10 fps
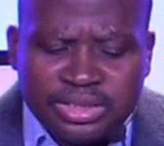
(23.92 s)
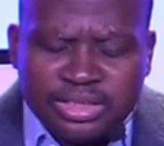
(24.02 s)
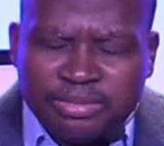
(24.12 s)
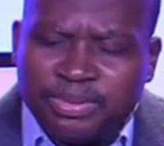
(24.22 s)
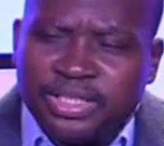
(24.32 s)

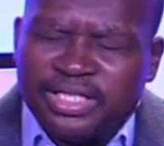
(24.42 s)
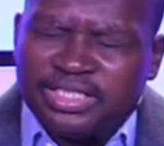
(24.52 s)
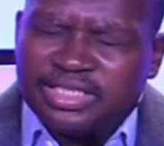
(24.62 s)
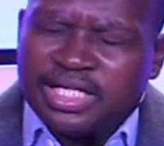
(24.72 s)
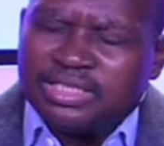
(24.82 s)
The
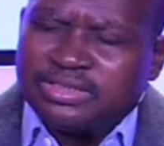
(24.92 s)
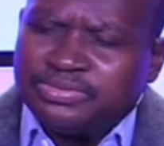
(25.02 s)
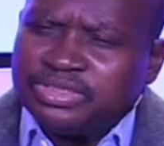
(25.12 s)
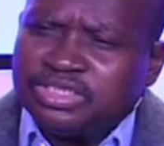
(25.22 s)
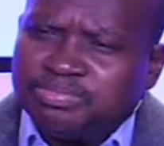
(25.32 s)
players are the
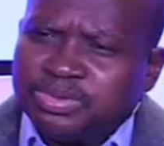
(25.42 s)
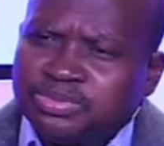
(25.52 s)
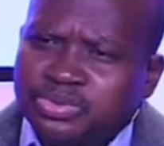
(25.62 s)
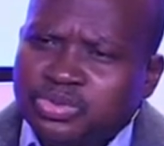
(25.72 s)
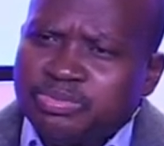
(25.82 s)
really
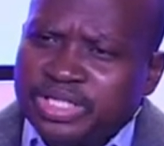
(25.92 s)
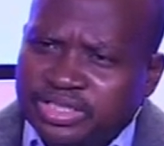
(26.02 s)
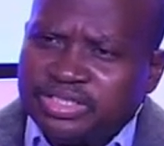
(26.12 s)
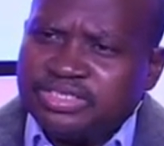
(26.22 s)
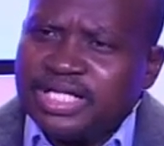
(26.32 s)
people who make
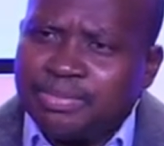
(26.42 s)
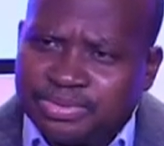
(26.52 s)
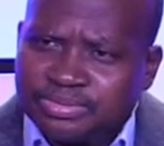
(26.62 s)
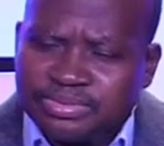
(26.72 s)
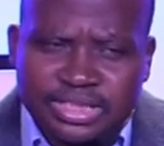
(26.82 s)
things
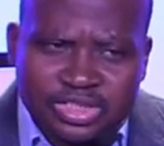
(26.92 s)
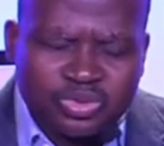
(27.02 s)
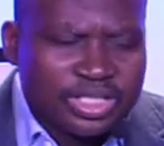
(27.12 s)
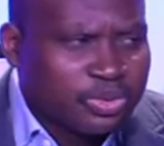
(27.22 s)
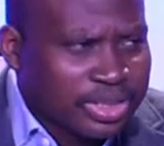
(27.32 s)
happen. That's
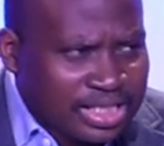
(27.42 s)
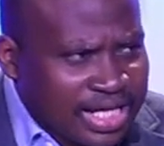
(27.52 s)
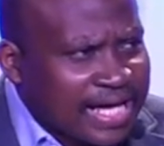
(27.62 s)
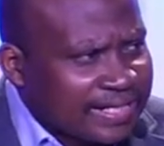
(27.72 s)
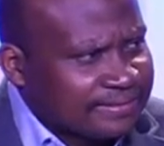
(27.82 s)
why we're
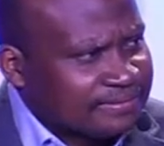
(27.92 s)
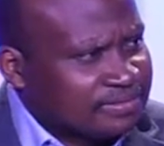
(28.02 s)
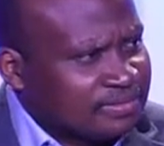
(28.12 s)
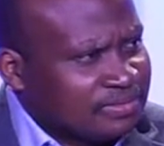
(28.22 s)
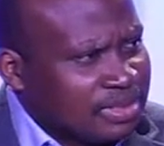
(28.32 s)
there.
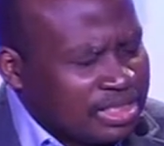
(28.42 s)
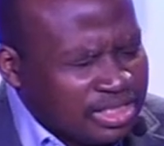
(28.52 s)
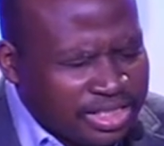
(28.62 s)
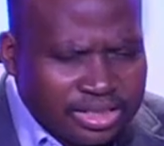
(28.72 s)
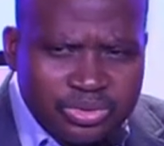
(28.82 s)
We're
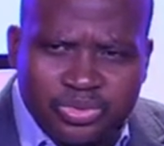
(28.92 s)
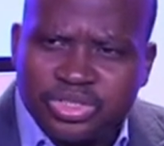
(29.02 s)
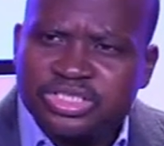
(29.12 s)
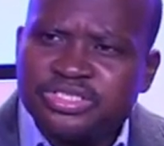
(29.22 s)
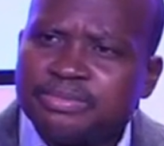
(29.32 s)
there to
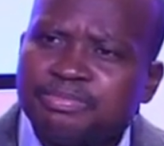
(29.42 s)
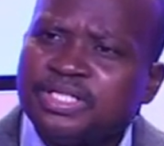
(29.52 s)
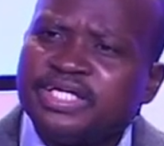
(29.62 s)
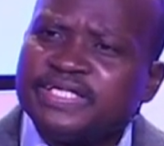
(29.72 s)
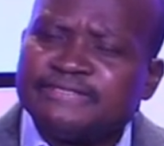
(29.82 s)
watch them
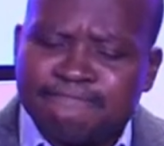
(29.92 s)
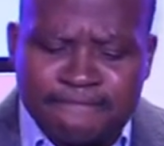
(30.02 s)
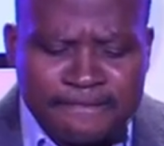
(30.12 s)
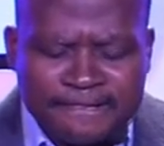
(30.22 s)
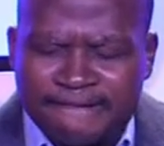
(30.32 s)
play.
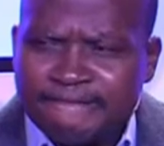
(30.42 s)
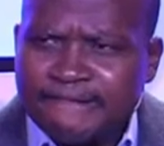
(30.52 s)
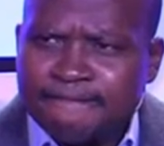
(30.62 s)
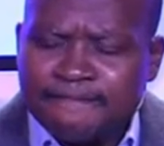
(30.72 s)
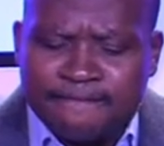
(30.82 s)

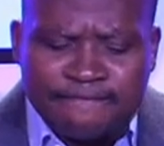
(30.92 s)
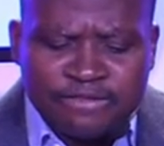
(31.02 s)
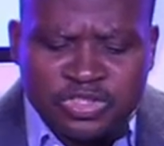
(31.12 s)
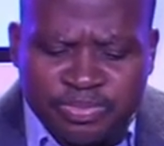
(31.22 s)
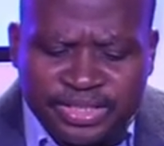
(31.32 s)

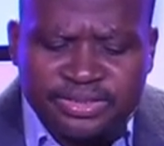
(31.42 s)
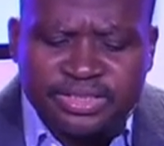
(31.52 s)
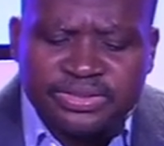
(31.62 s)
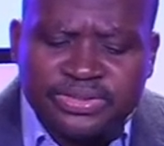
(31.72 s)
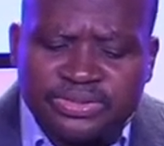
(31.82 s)

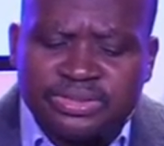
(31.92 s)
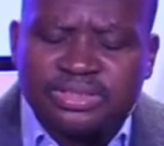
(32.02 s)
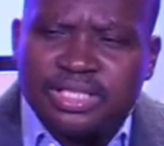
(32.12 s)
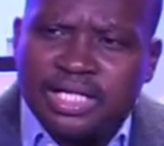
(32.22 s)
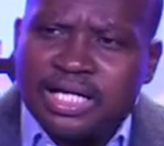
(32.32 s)

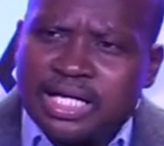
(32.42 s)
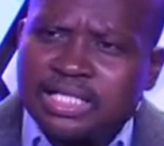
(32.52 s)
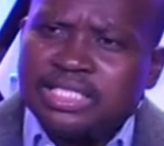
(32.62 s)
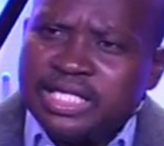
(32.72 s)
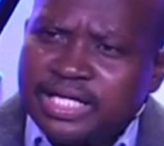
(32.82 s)
Spectators
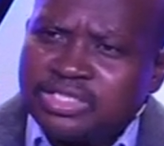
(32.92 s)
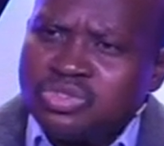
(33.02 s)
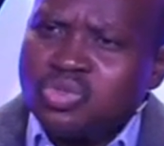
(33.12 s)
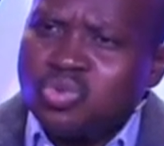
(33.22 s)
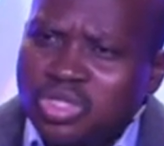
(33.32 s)
are there
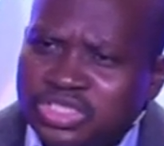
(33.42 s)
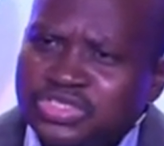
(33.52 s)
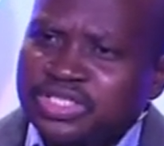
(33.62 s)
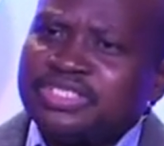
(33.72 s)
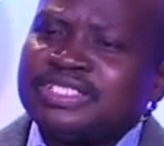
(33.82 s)
to watch
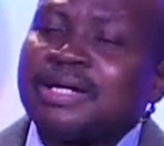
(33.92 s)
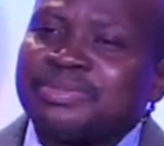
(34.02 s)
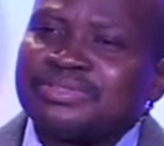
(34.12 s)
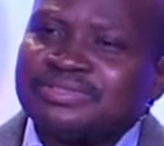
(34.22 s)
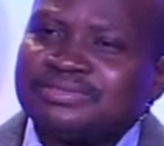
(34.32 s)
things
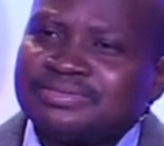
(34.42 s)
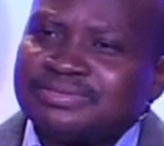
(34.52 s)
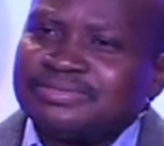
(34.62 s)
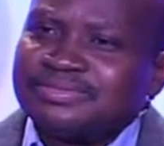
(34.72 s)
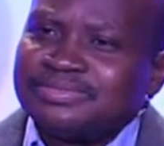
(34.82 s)
happen.
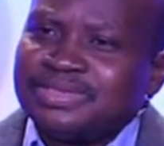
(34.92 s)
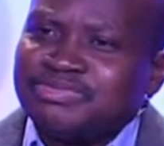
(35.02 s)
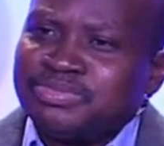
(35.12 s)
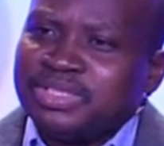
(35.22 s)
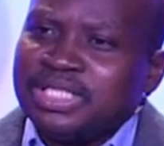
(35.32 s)

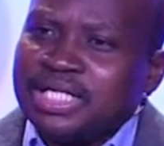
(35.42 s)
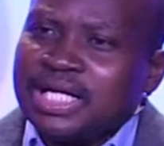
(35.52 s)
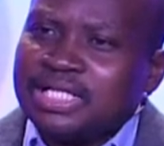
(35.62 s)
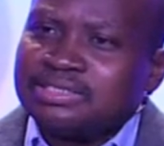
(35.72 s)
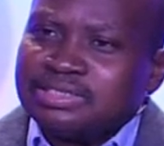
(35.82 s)
Everybody
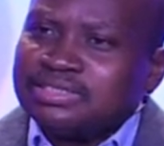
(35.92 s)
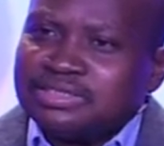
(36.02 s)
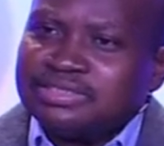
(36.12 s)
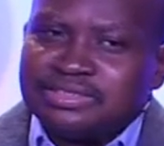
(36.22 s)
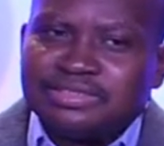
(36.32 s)
has,
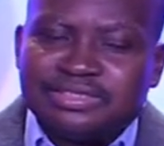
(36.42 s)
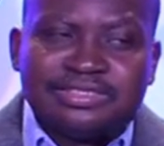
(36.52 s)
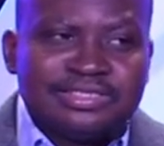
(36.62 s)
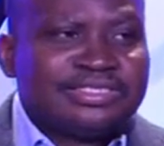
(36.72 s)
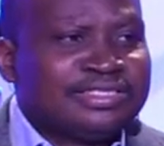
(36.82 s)

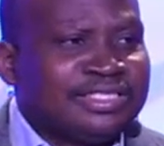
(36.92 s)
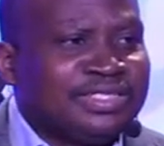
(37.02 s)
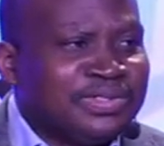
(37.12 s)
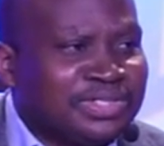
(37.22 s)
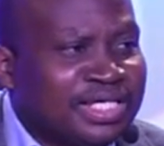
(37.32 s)
you
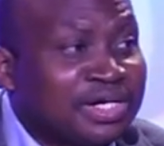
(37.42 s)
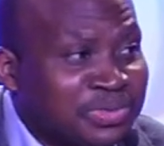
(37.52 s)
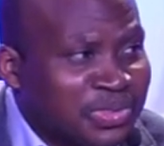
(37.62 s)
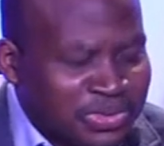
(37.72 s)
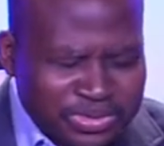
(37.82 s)
know, their
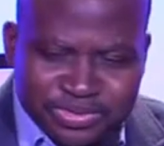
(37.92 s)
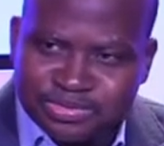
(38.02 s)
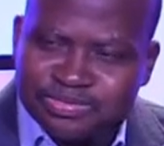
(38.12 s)
role.